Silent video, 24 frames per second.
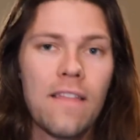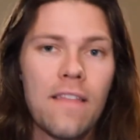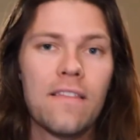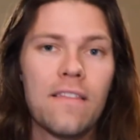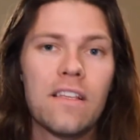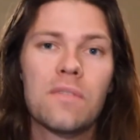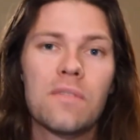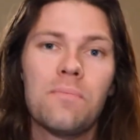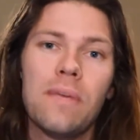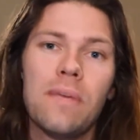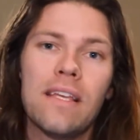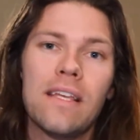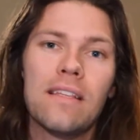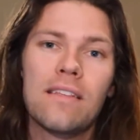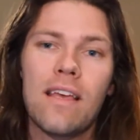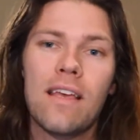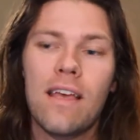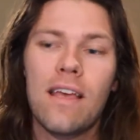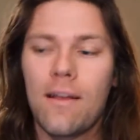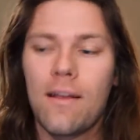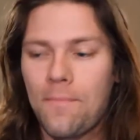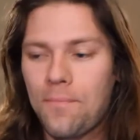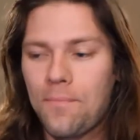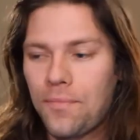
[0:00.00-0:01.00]
This means
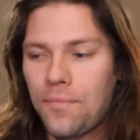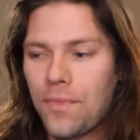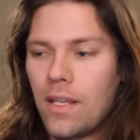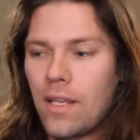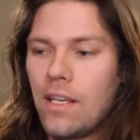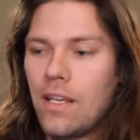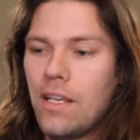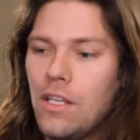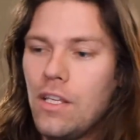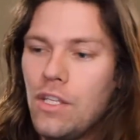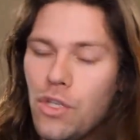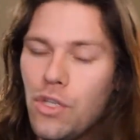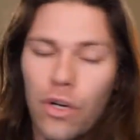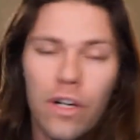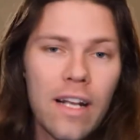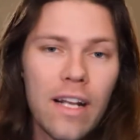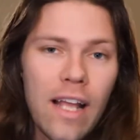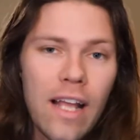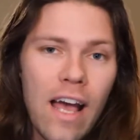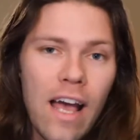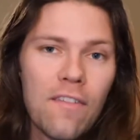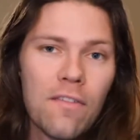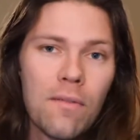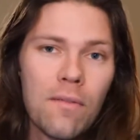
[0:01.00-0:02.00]
you're going
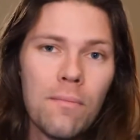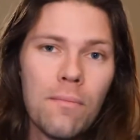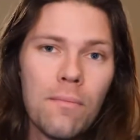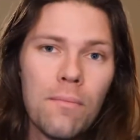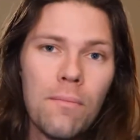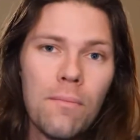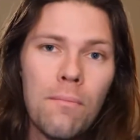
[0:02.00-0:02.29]
to have